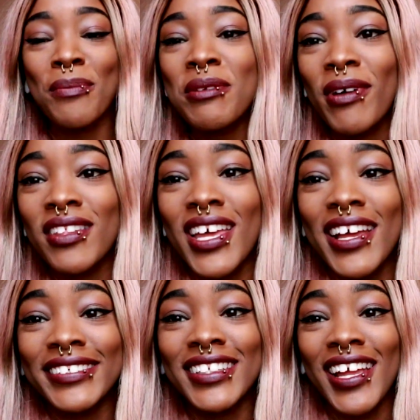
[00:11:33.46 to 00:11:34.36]
I mean by
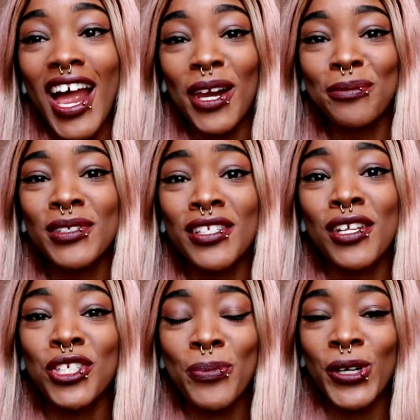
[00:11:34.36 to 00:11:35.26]
that is like I'm
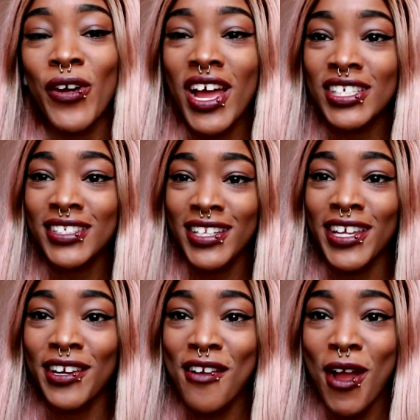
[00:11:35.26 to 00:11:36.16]
such a
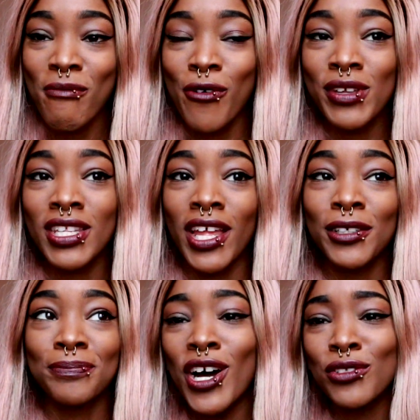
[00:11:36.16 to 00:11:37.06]
procrastinator. I'm always
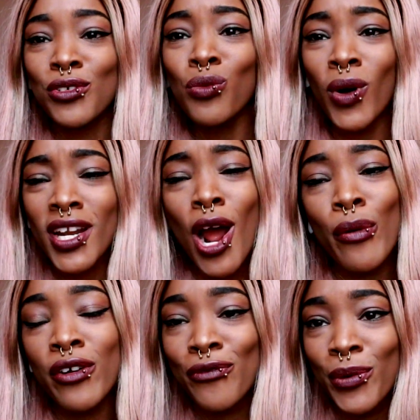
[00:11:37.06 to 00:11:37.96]
like, oh, I'll do one
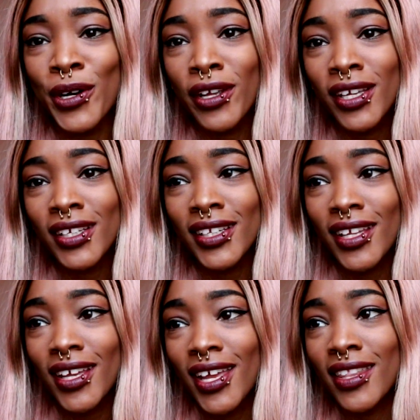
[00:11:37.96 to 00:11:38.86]
hour of work
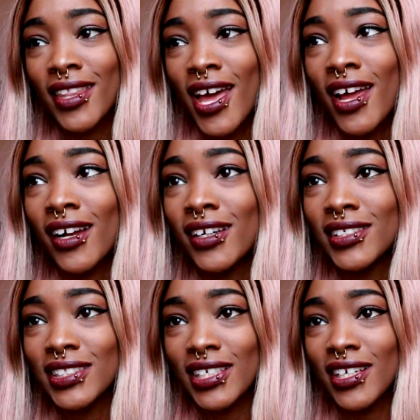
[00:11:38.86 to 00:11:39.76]
and that
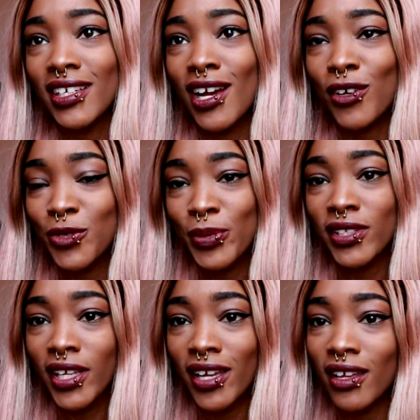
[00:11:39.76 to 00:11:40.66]
and then I'll
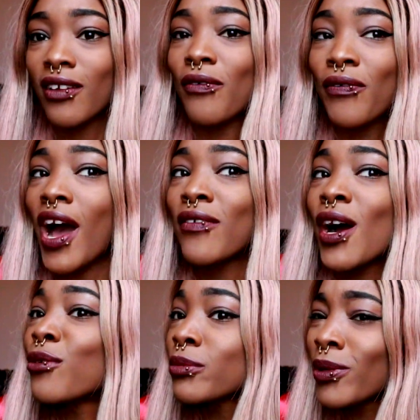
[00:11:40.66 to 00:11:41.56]
spend like five
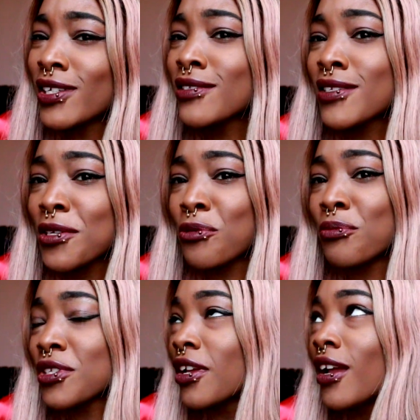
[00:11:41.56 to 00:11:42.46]
hours playing
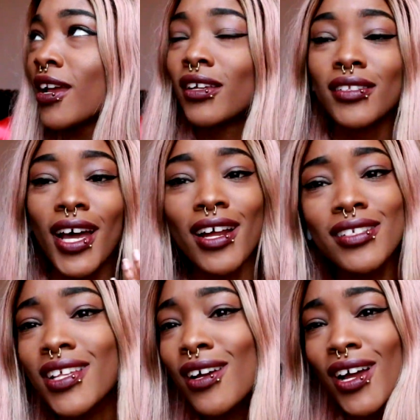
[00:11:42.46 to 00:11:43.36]
Sims. How
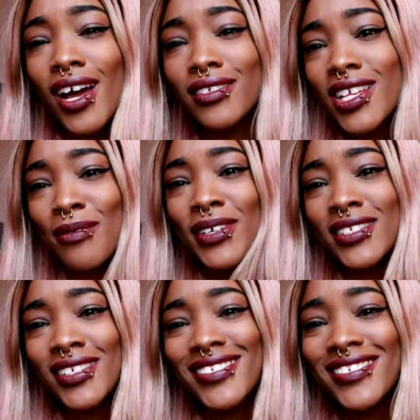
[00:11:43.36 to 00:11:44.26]
does that how does that make
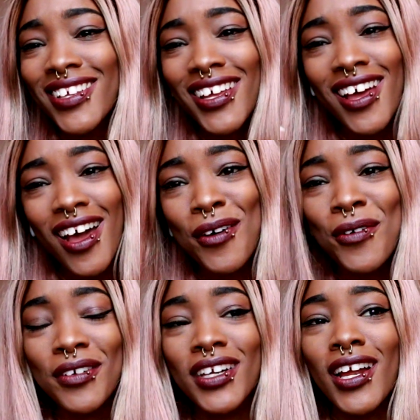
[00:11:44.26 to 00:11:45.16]
sense? How?